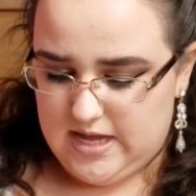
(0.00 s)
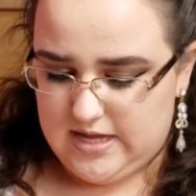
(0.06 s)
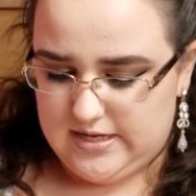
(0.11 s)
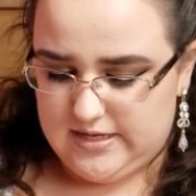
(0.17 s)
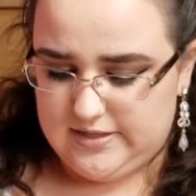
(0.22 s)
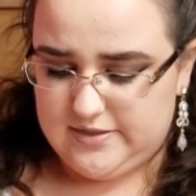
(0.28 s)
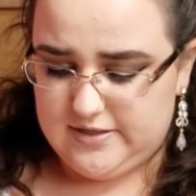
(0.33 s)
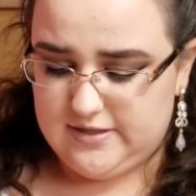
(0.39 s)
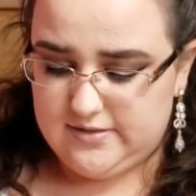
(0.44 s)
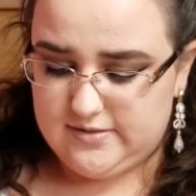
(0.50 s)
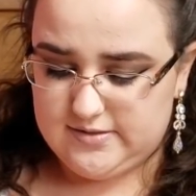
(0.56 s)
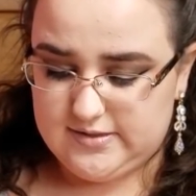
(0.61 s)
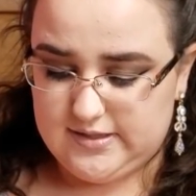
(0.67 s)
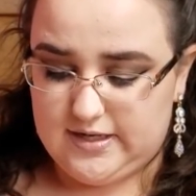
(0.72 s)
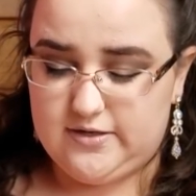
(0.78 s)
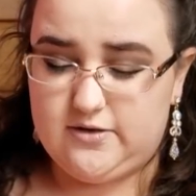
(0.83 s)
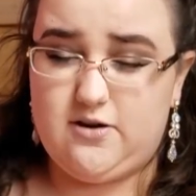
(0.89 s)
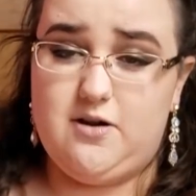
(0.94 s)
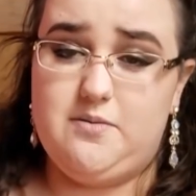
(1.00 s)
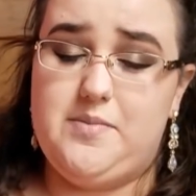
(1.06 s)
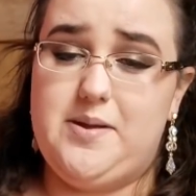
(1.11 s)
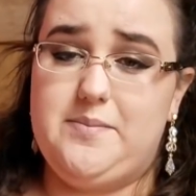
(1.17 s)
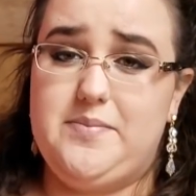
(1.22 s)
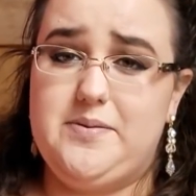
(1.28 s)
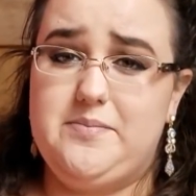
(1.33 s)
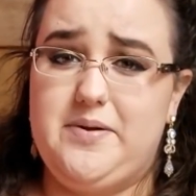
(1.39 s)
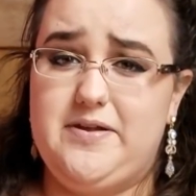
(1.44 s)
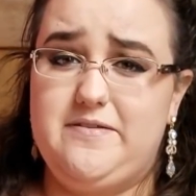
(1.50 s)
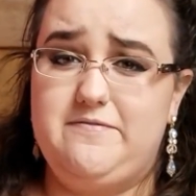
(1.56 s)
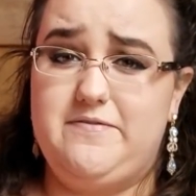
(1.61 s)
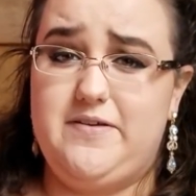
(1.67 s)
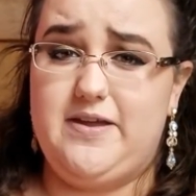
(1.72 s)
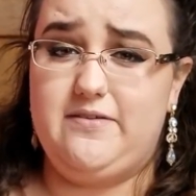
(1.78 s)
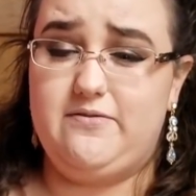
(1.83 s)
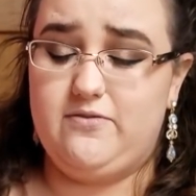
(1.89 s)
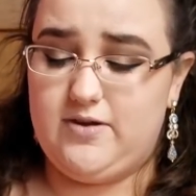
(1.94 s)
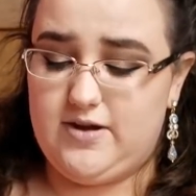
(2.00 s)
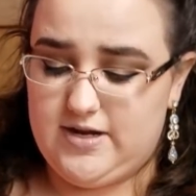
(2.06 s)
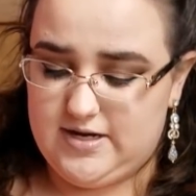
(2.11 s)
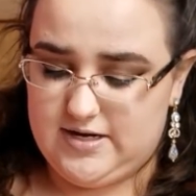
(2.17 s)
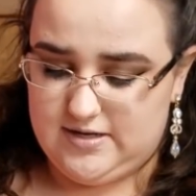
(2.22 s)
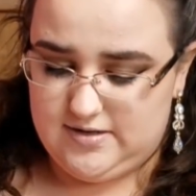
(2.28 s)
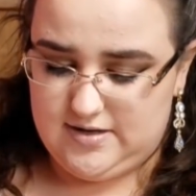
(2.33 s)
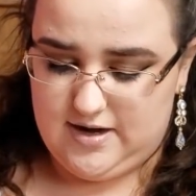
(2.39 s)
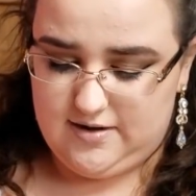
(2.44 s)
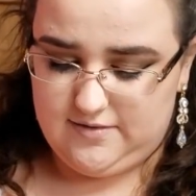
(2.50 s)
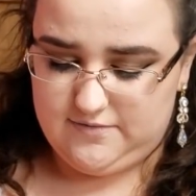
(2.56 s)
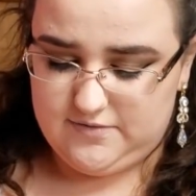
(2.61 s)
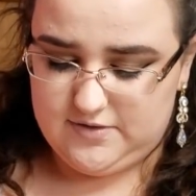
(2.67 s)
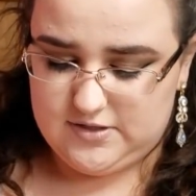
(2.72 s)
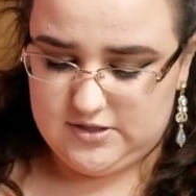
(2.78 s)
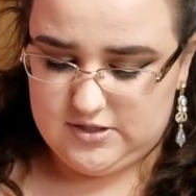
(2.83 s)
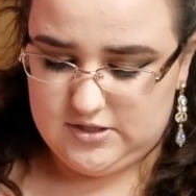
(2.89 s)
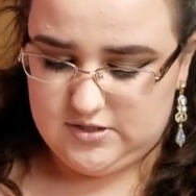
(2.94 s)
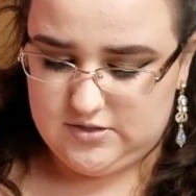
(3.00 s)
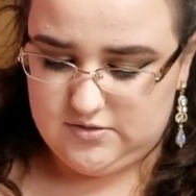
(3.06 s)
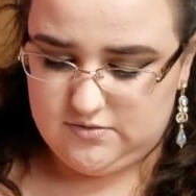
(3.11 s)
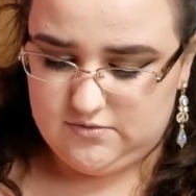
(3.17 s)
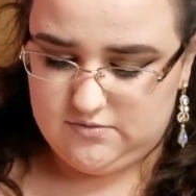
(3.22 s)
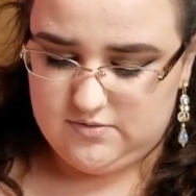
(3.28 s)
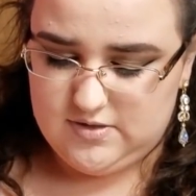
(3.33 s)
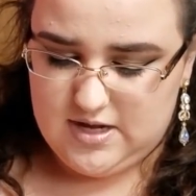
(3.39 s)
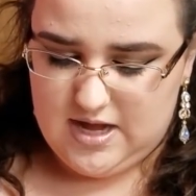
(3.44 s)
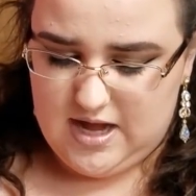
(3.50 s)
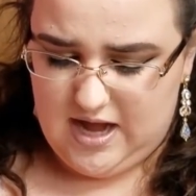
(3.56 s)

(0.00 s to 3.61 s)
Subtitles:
and I think Sidecar might be my favorite out of the two.